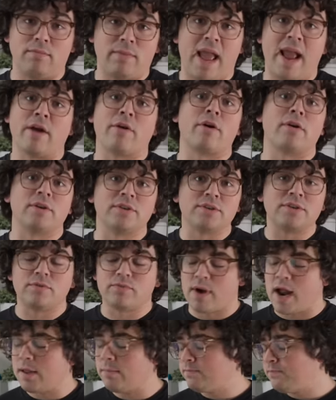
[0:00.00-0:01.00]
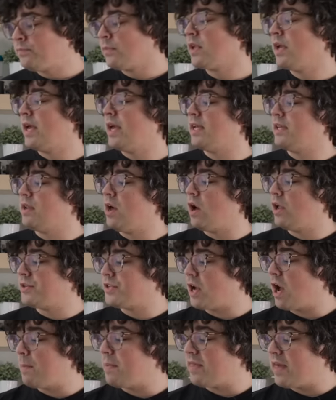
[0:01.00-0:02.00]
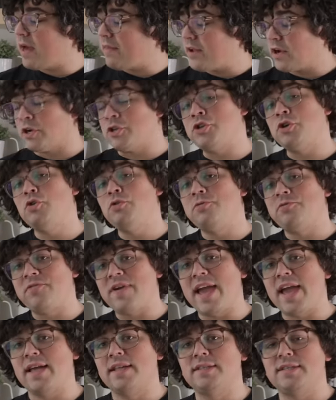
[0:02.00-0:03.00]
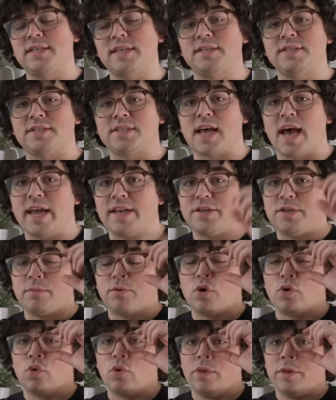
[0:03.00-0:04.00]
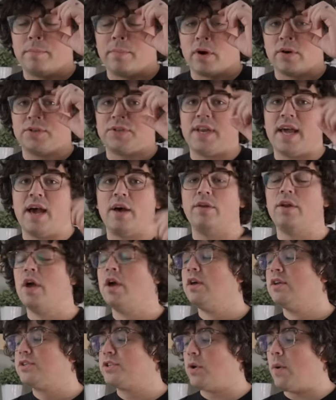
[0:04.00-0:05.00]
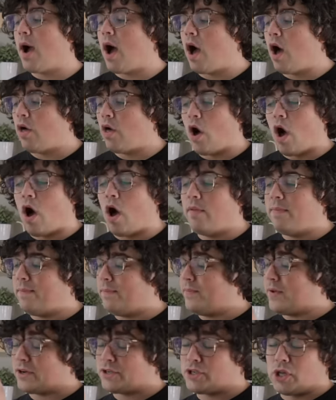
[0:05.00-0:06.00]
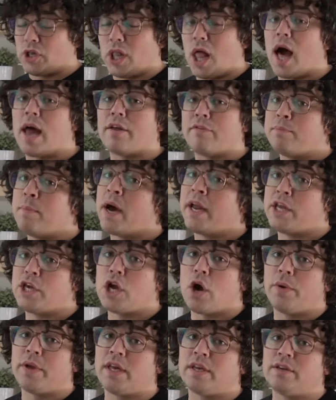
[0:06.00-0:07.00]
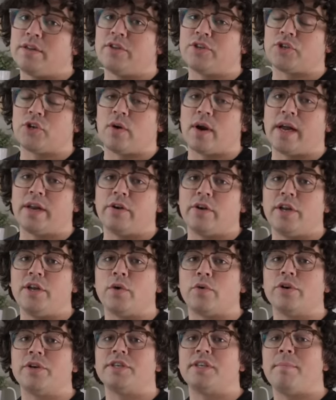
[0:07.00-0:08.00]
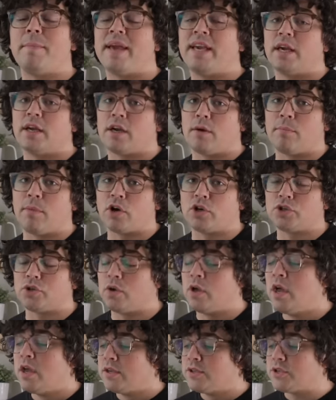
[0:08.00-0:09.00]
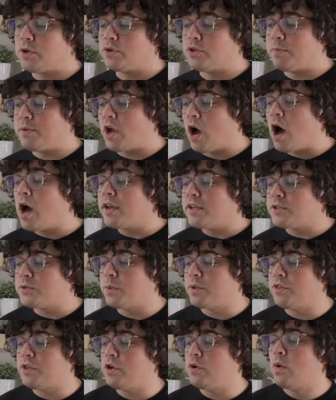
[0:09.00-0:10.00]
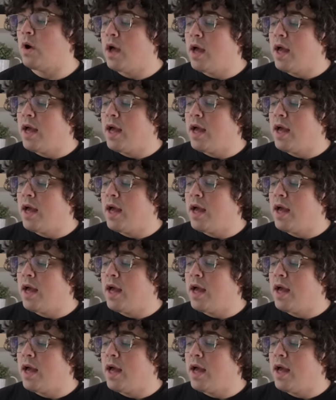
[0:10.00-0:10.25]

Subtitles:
errors, right? And on top of that, there are two fans inside to cool the burrs down. So there's a lot of money going into this grinder in order to make it commercial. So to be honest with you,